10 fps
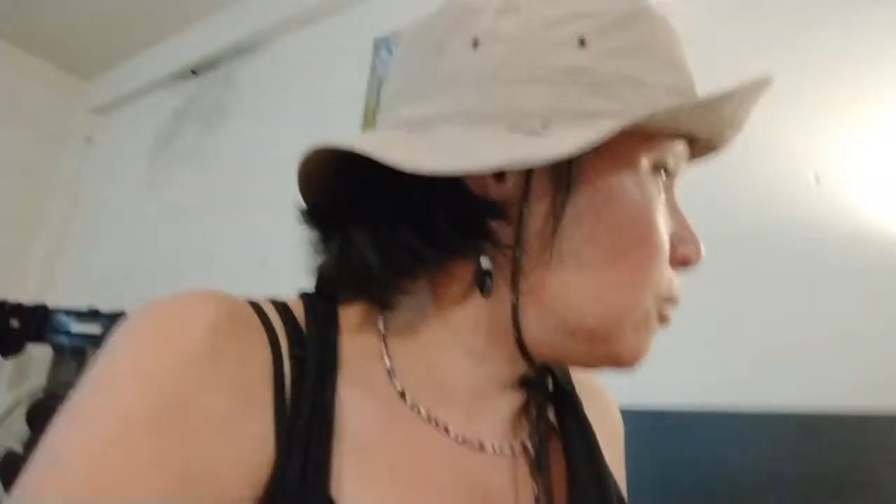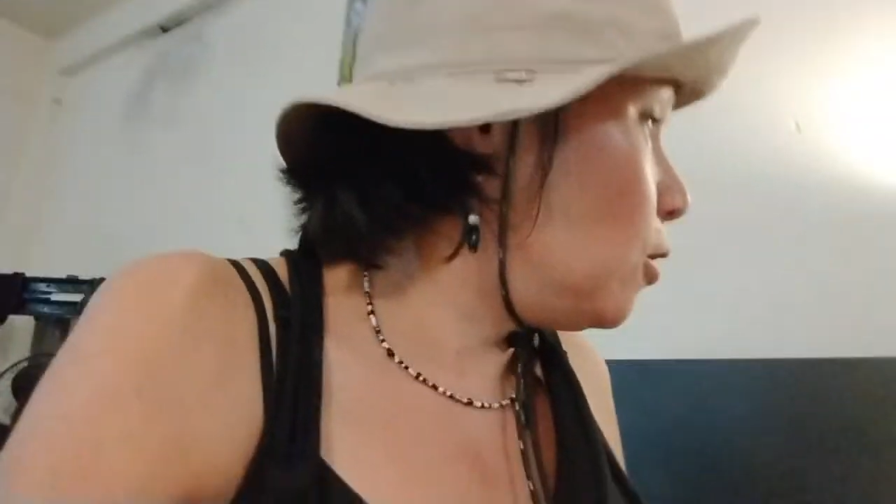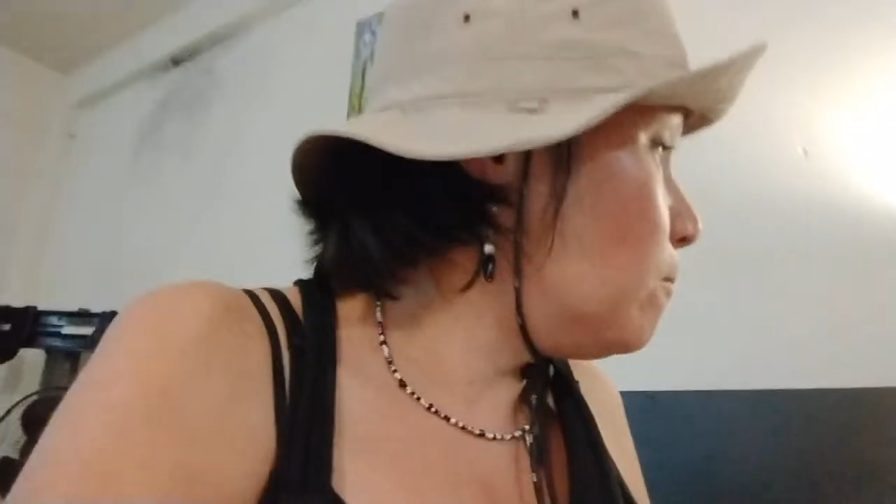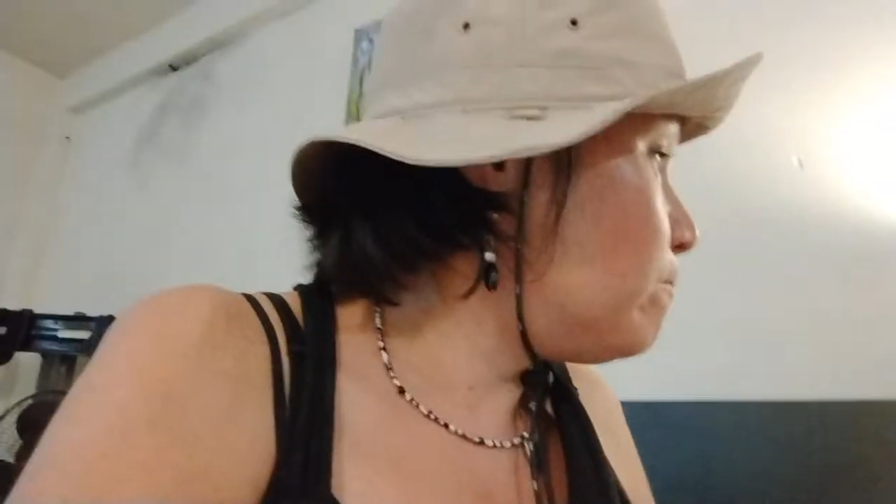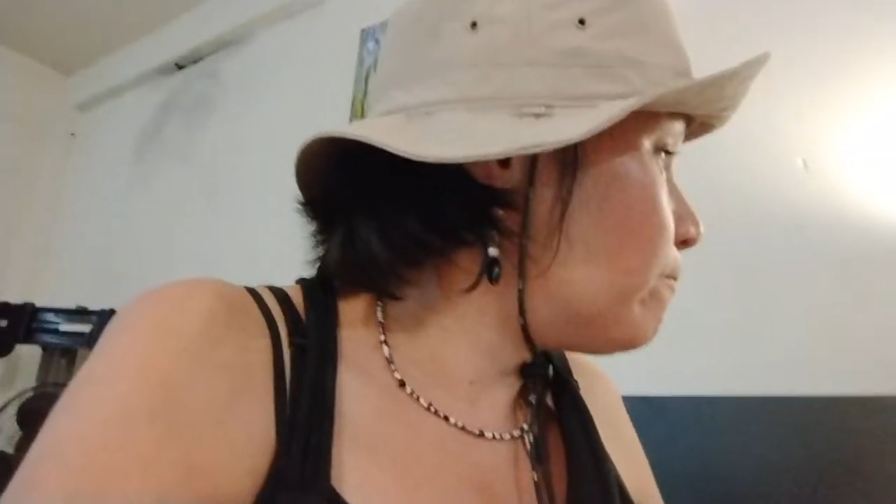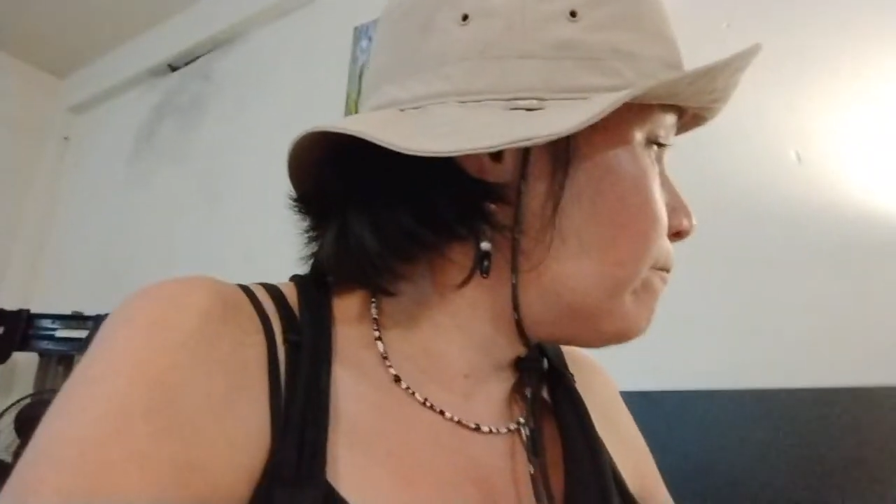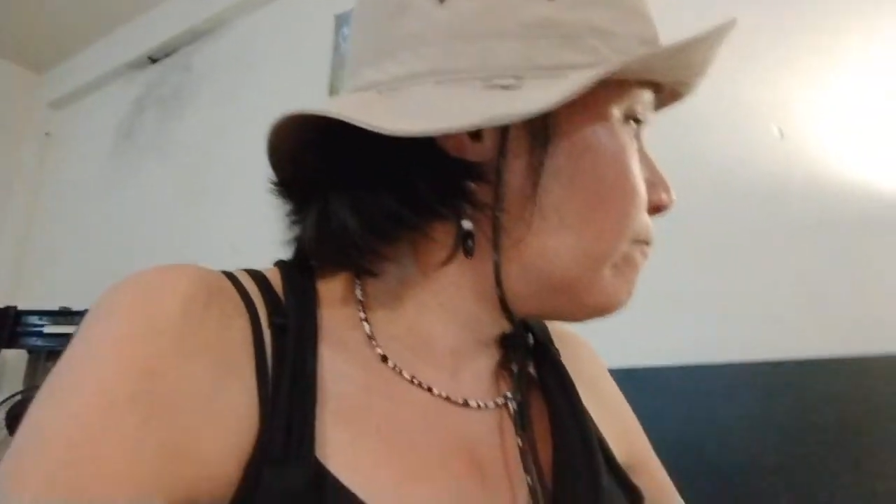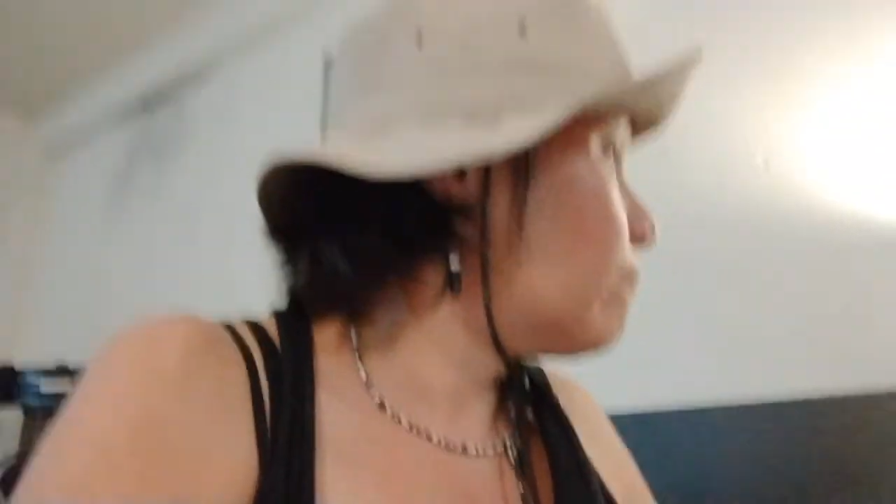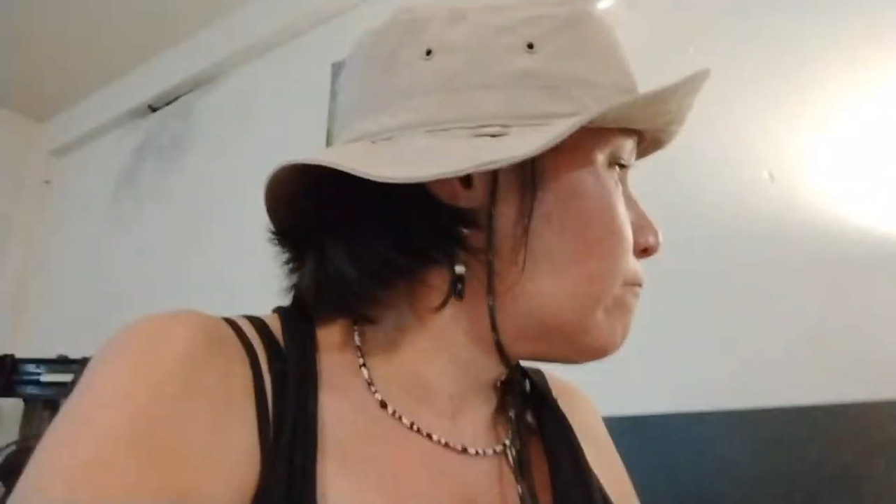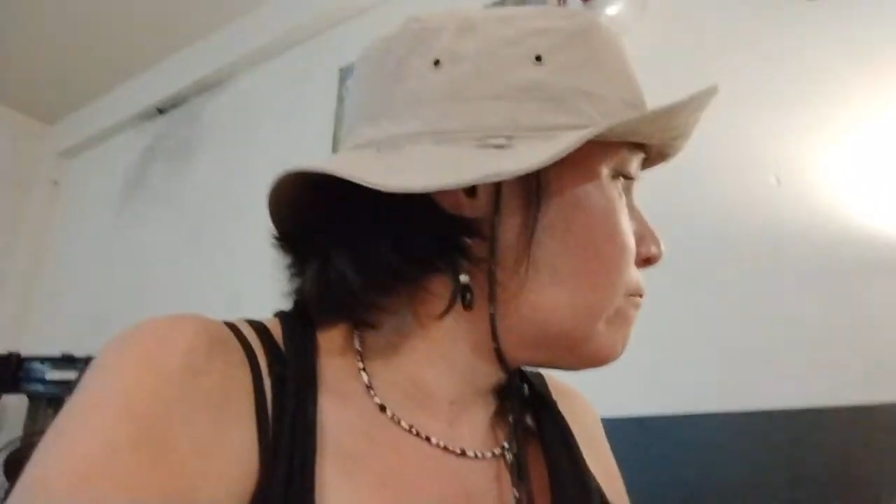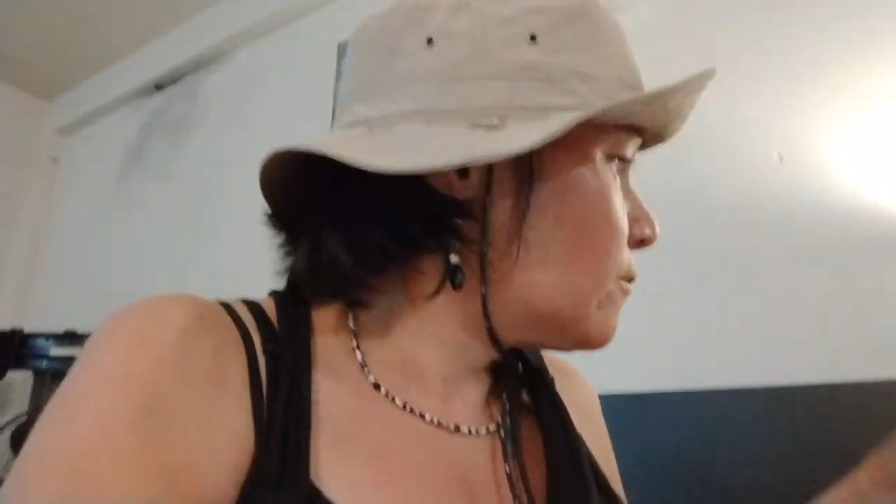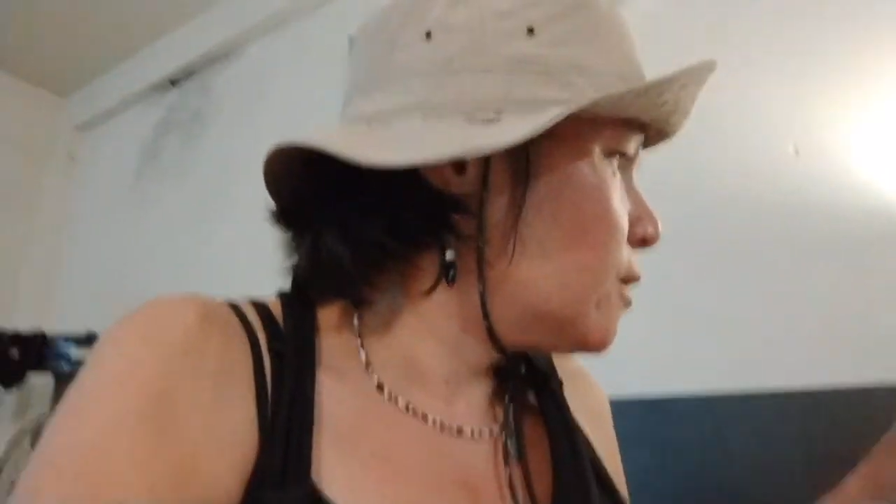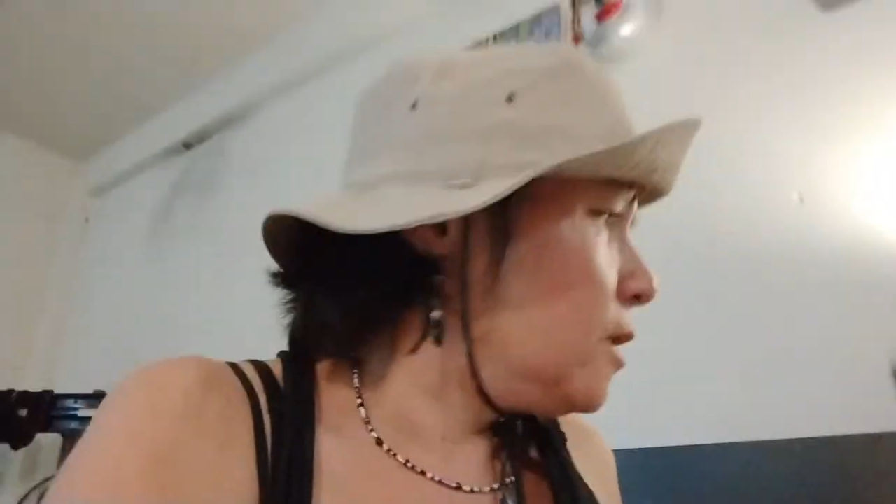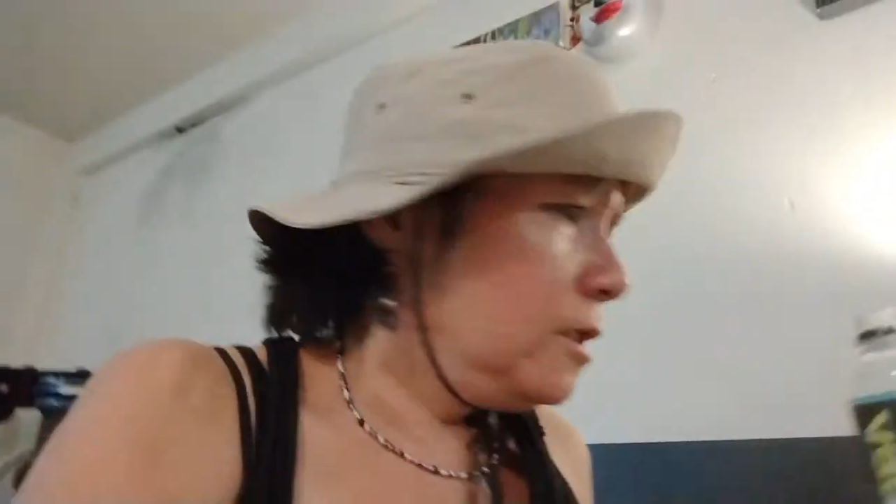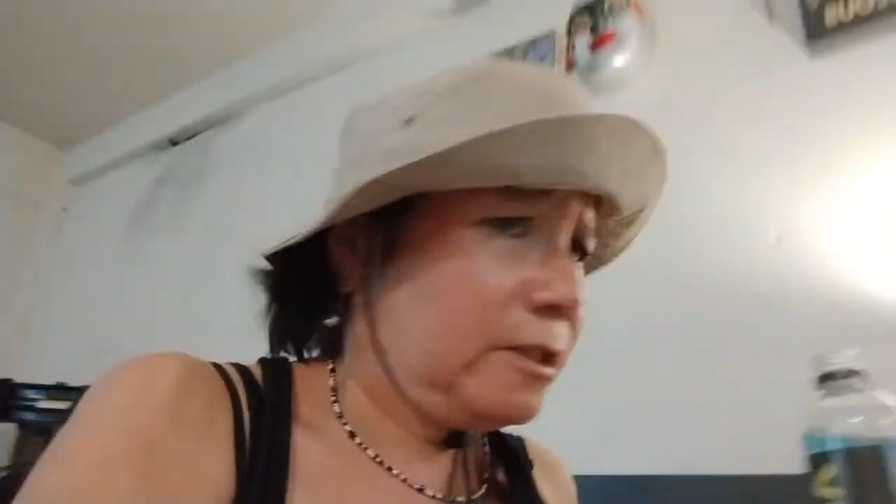home.
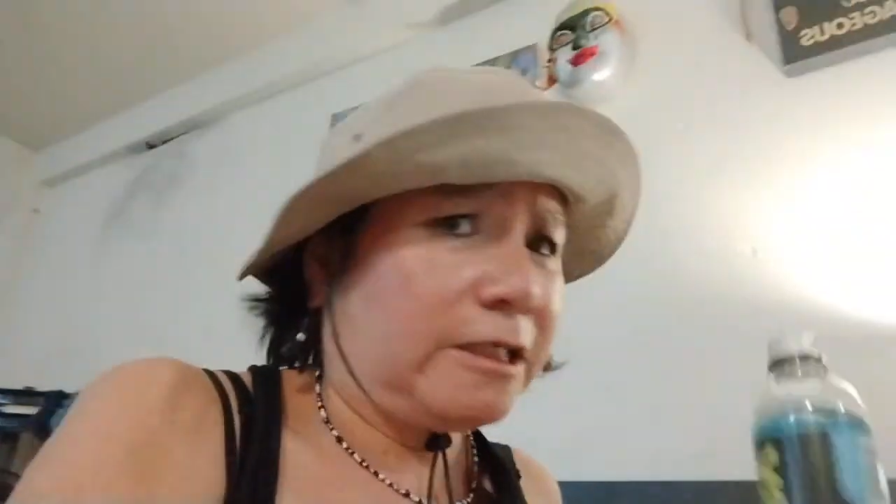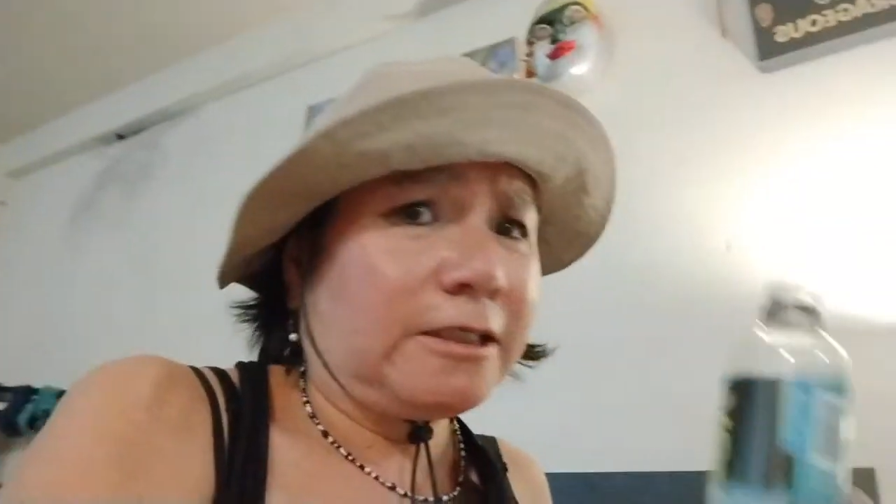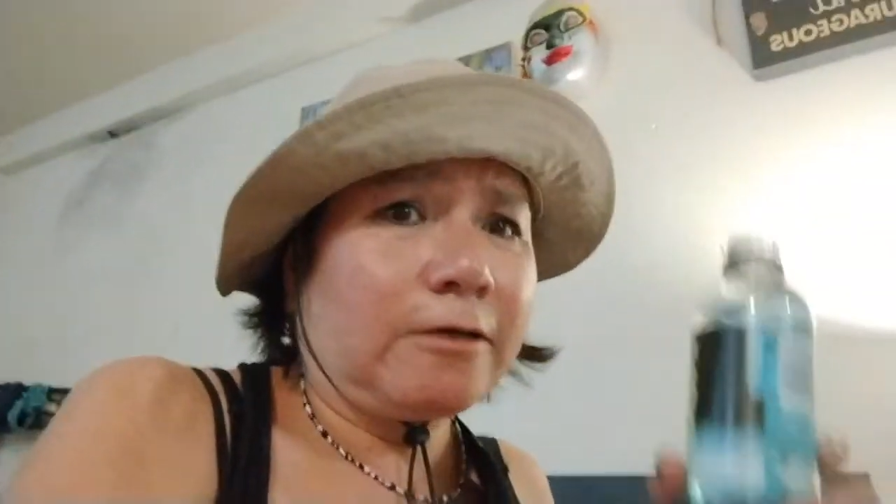Testing